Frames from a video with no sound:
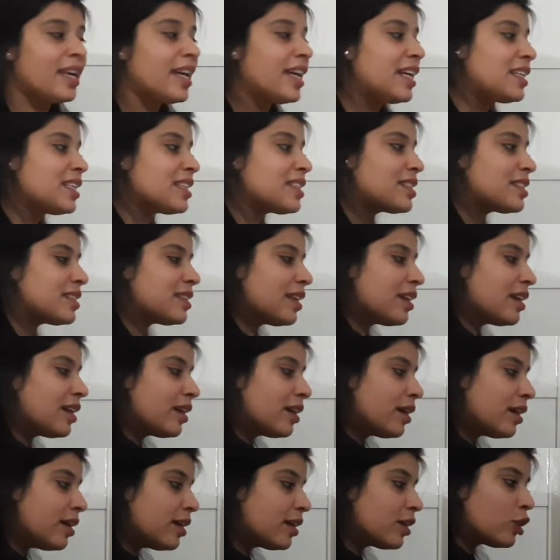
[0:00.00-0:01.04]
It is
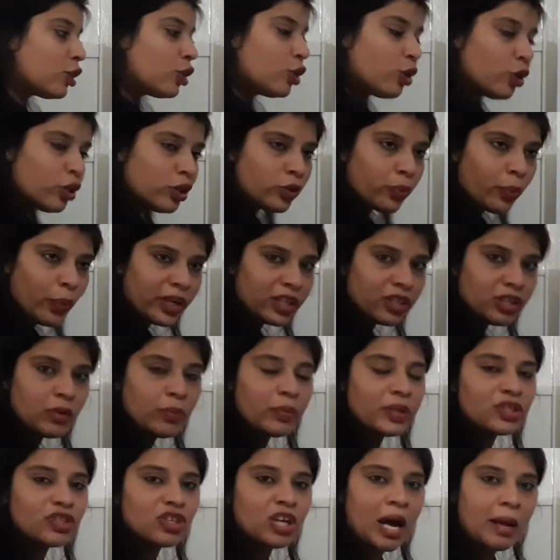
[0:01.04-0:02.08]
a good question
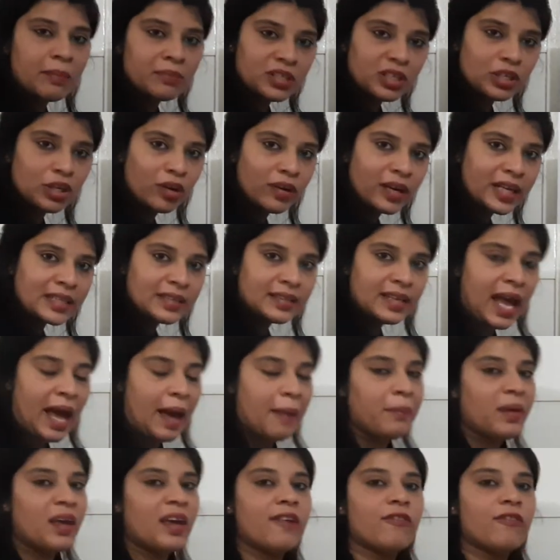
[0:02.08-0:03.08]
which comes in your exam.